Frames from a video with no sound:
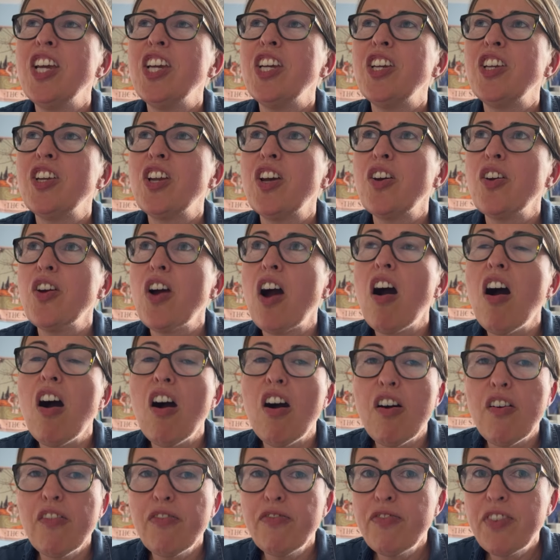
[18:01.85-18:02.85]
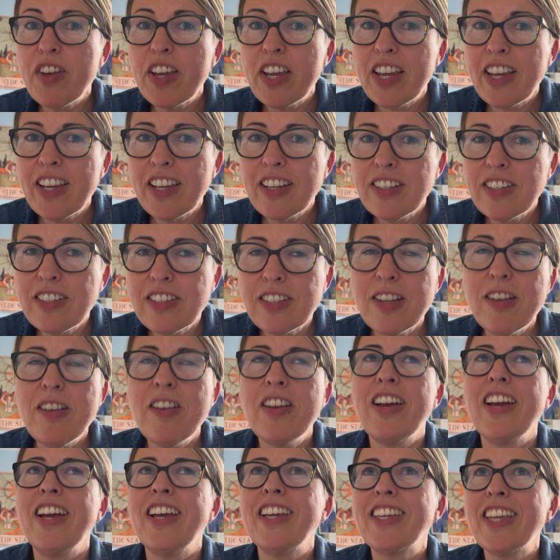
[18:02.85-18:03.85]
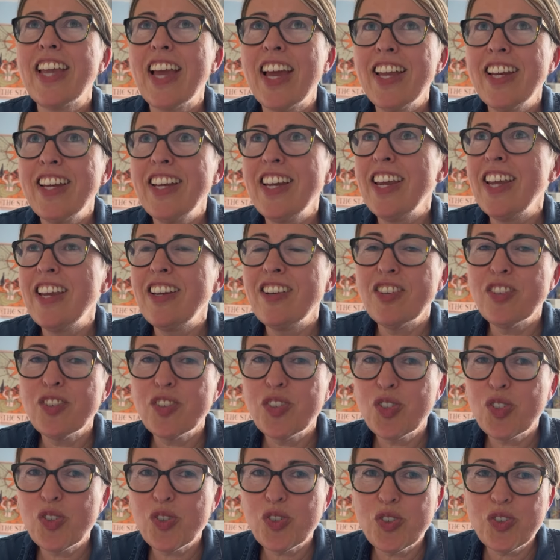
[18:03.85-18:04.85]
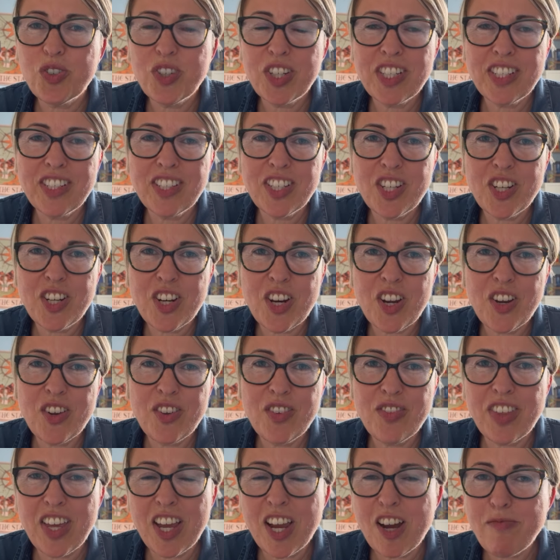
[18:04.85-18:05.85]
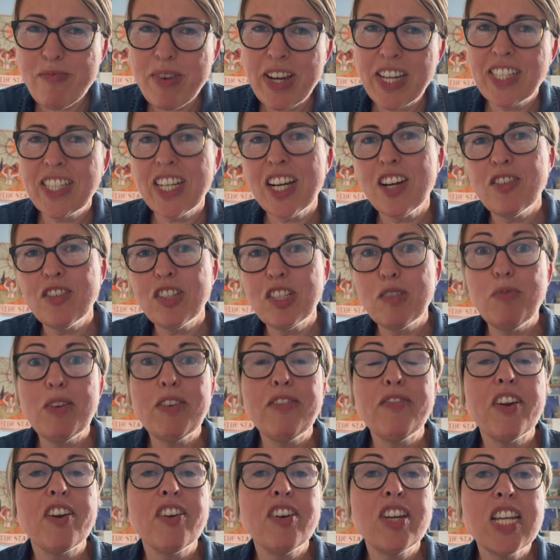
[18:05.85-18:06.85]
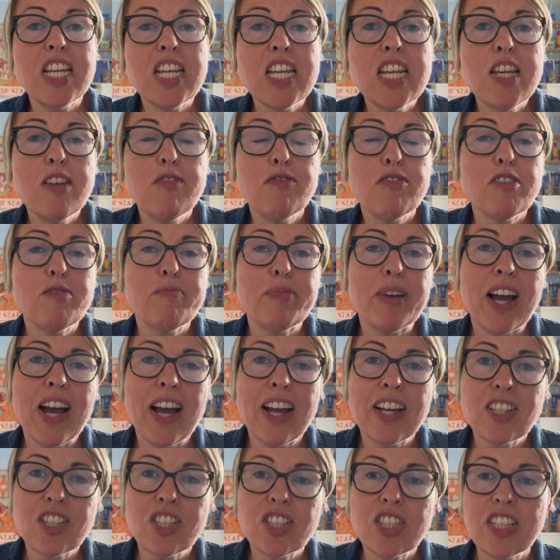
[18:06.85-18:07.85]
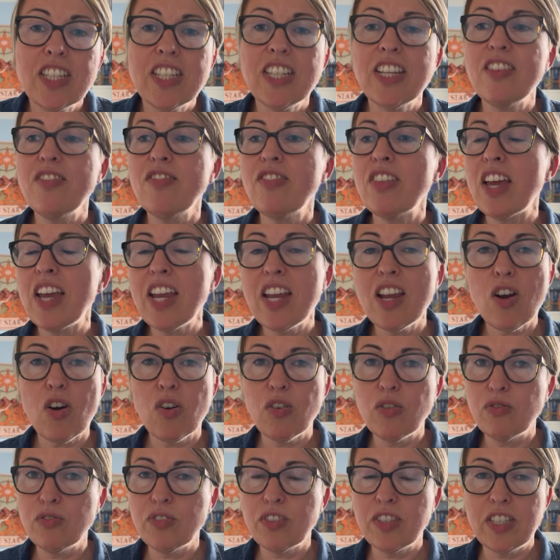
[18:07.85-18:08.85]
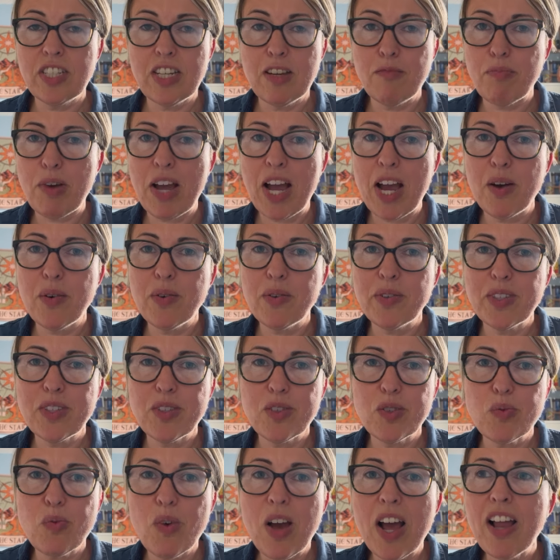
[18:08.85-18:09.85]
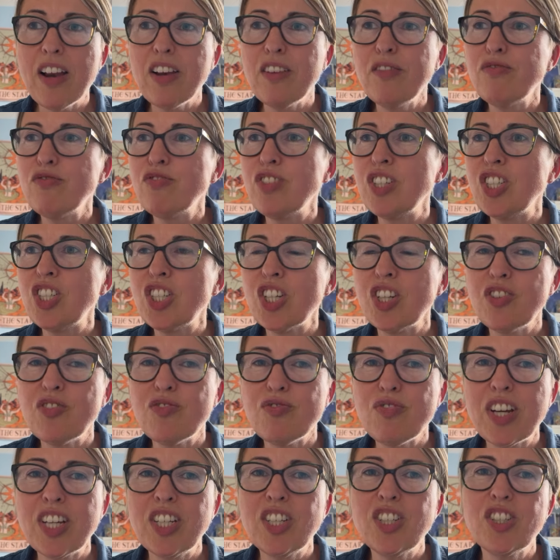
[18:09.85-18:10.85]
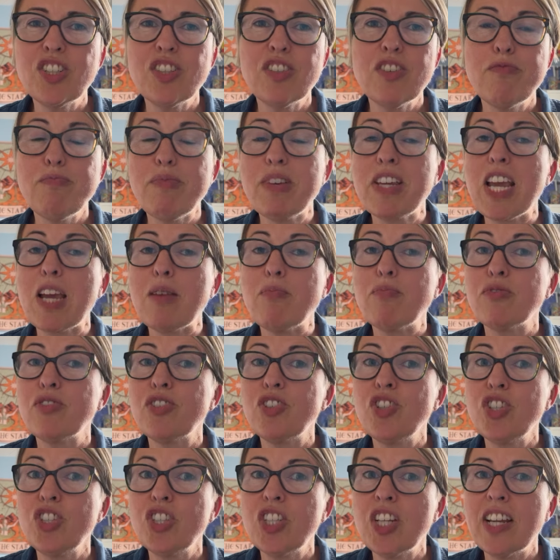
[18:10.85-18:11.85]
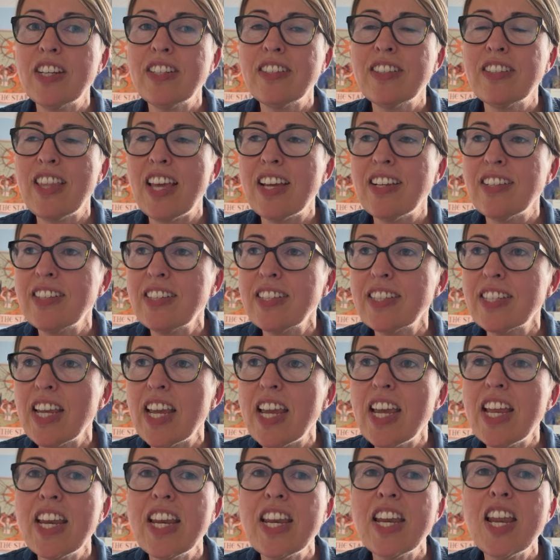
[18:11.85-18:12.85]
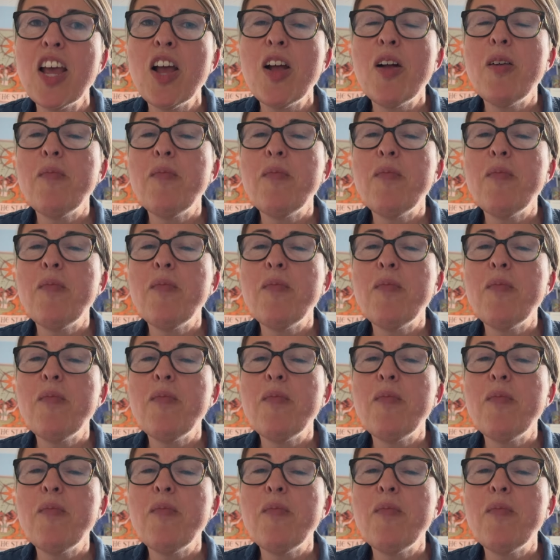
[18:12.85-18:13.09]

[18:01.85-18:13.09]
you know, are feared. Again, in our stories, you know, they are made out to be very evil, but actually they hold deep powers as well of regeneration, of being able to shed their skin,